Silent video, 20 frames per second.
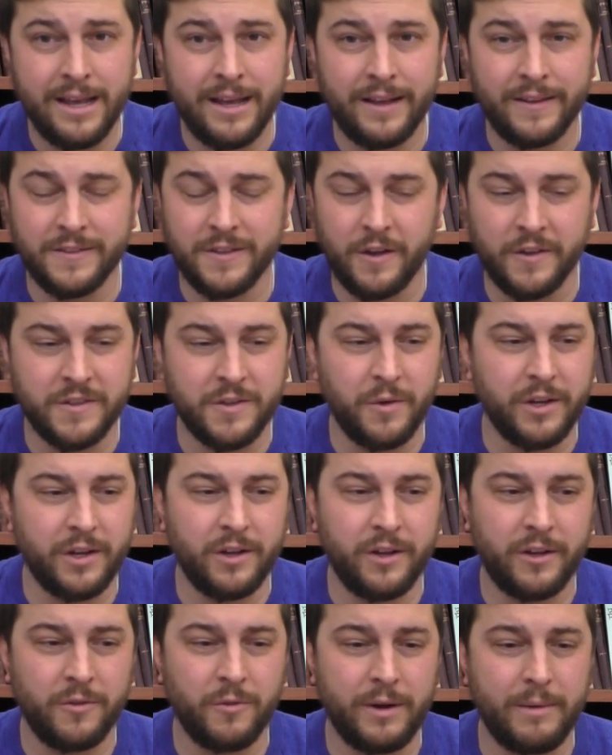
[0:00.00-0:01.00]
It's also a
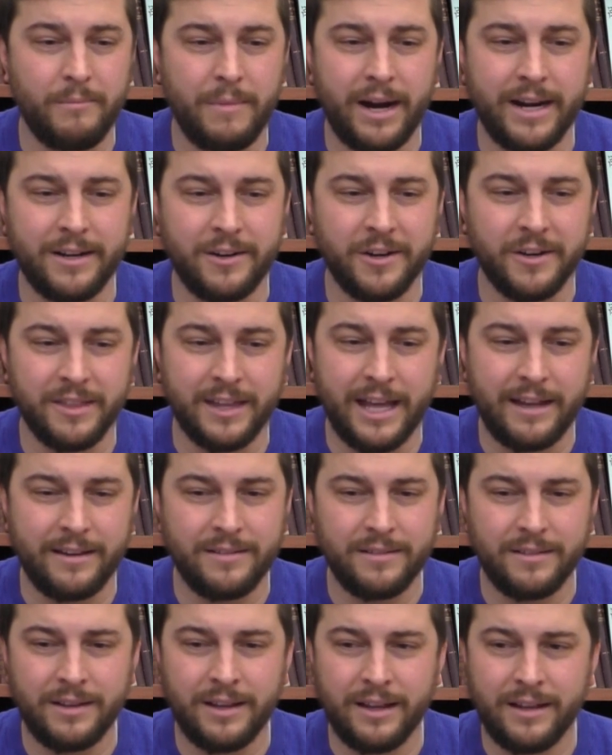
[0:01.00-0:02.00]
good reminder that
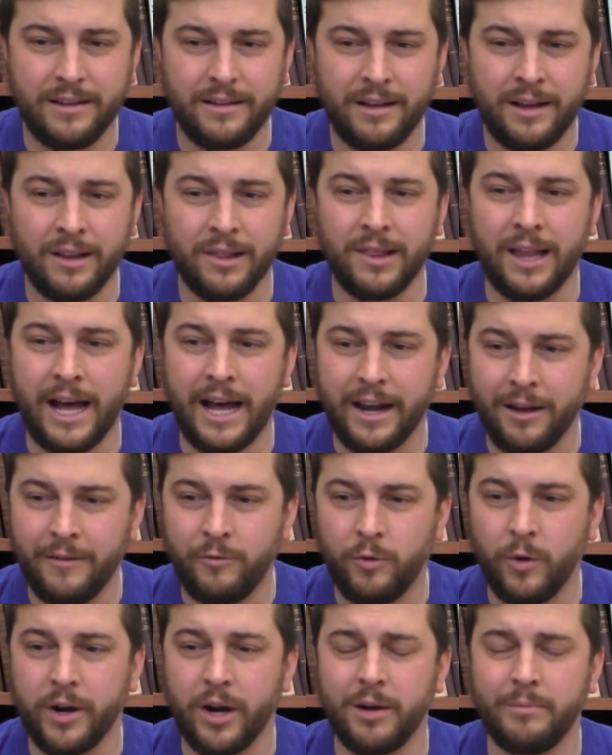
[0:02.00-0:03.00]
a lot of
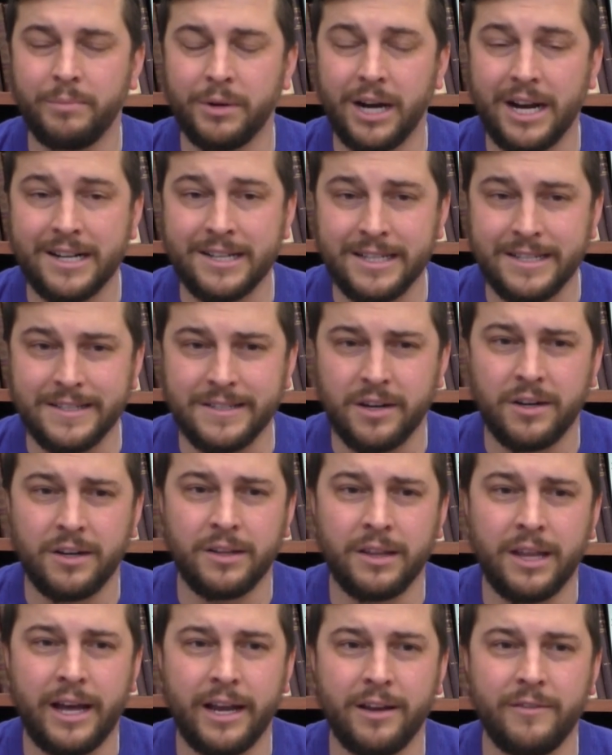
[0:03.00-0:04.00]
what our brachas are, a
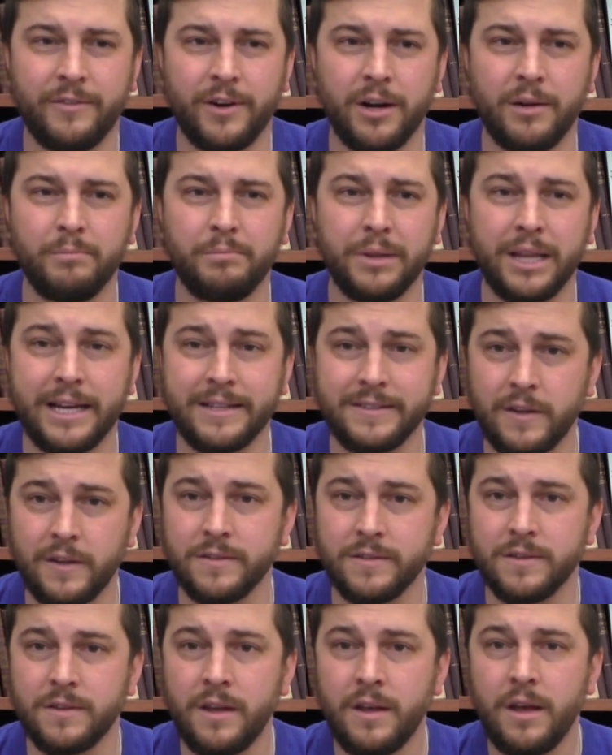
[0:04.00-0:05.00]
lot of our
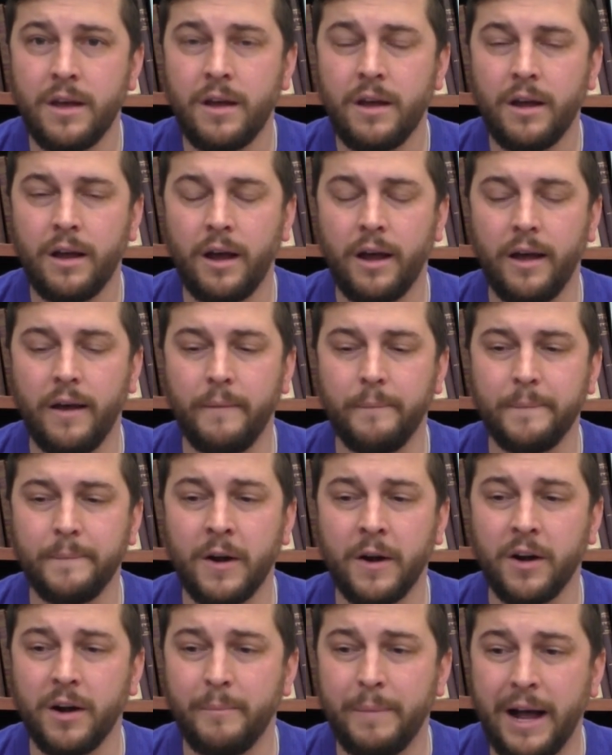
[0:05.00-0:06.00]
blessings
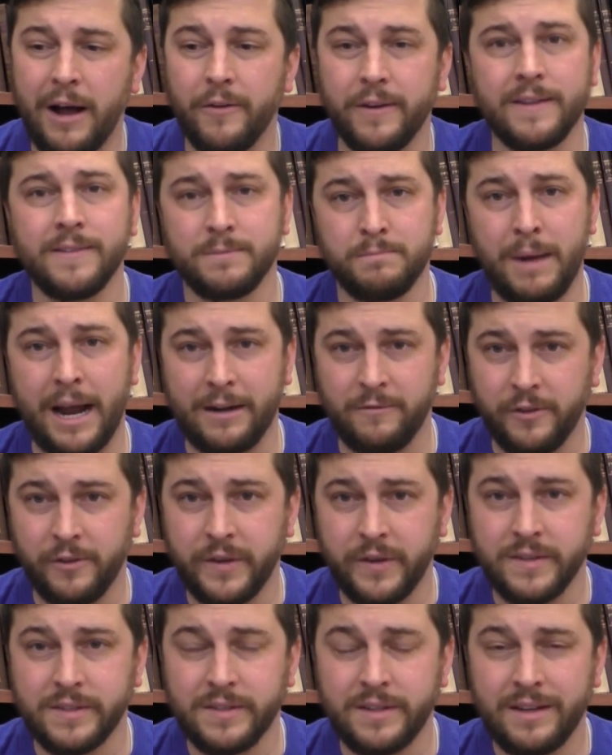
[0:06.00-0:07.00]
are about is
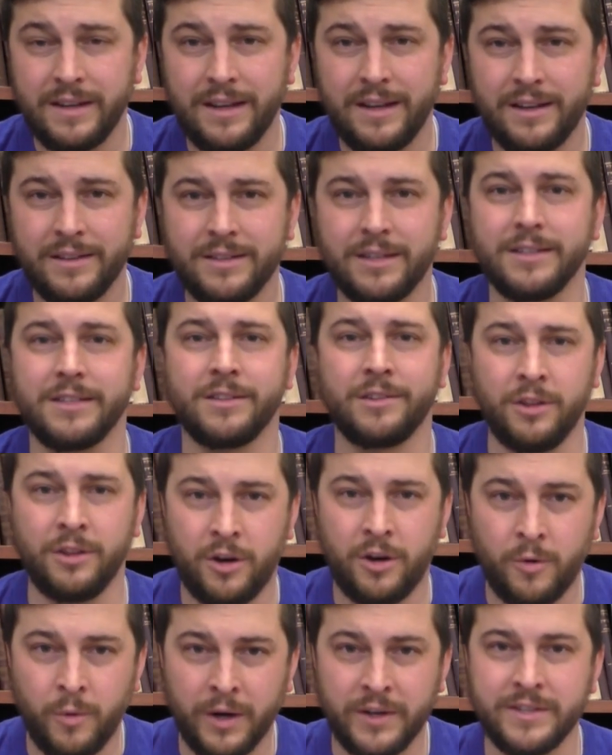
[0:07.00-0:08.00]
mindfulness. To
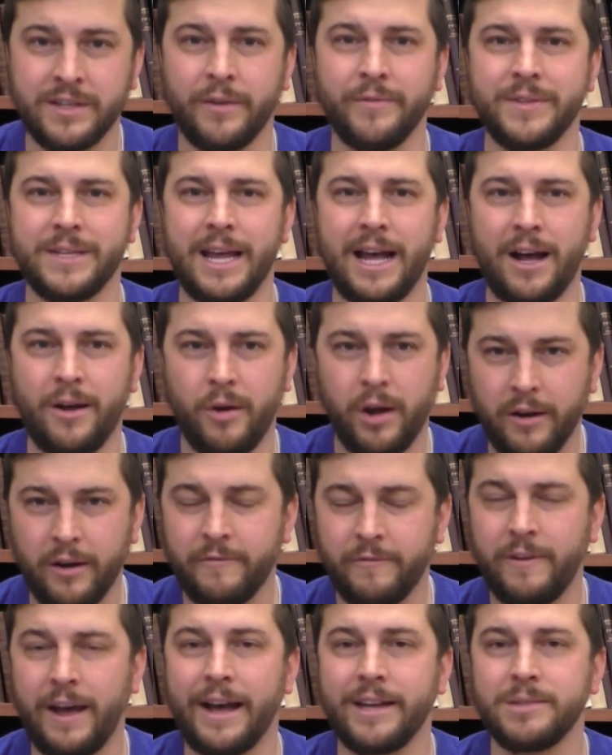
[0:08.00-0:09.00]
slow ourselves down in a
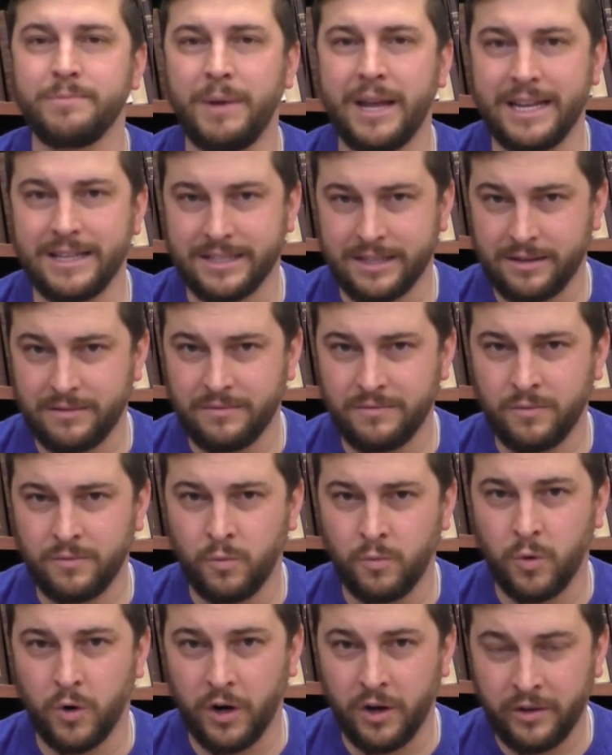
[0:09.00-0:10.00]
fast-paced
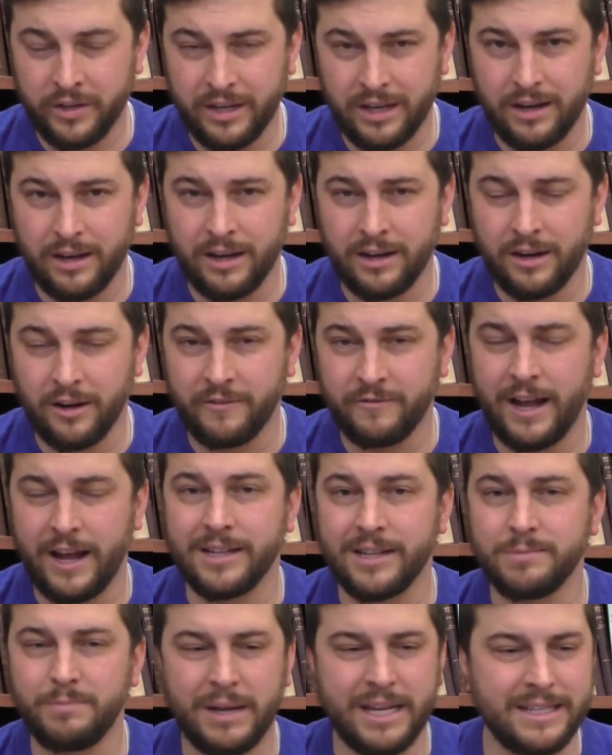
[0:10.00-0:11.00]
world and in our
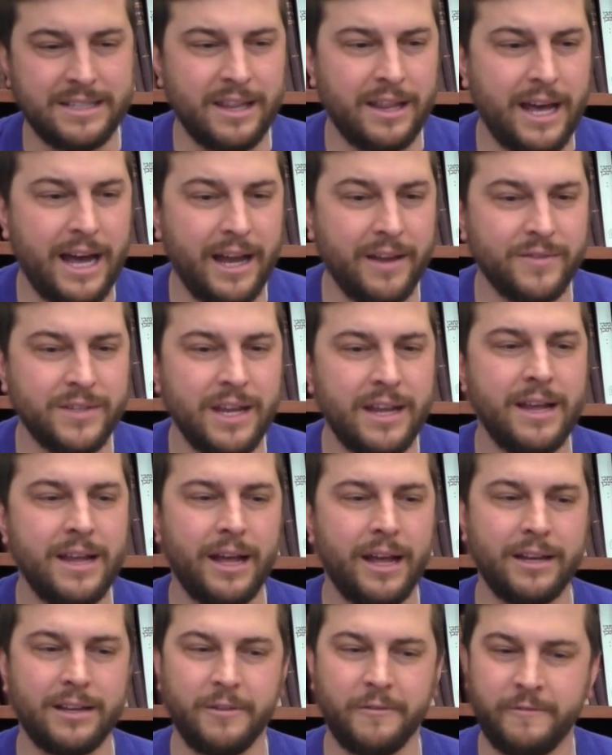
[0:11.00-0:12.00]
fast-paced lives,
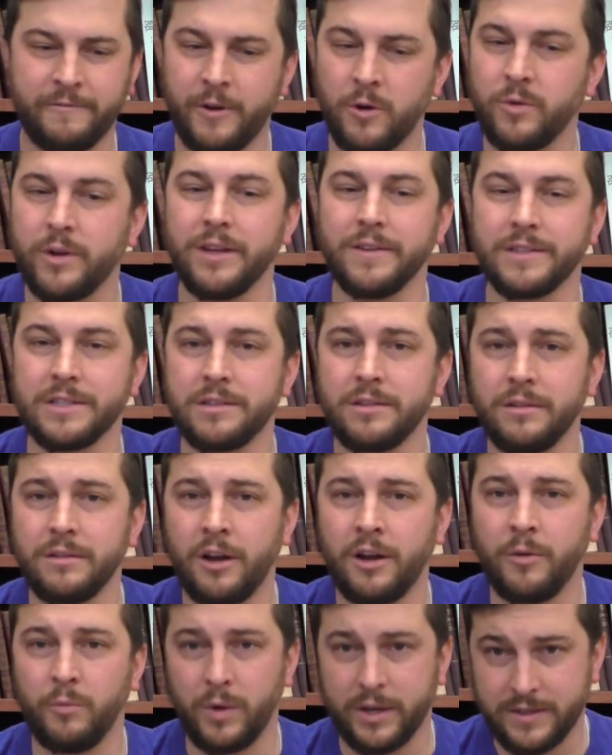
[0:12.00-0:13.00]
and to focus
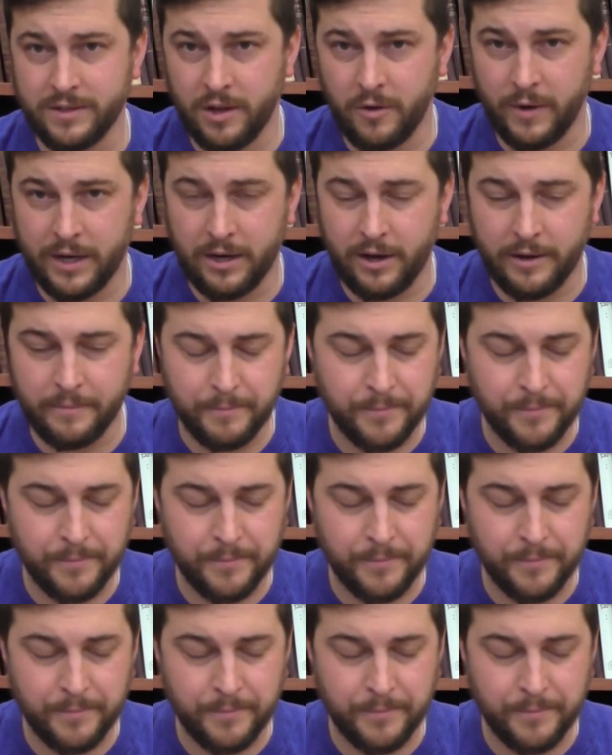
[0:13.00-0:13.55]
on what's going on.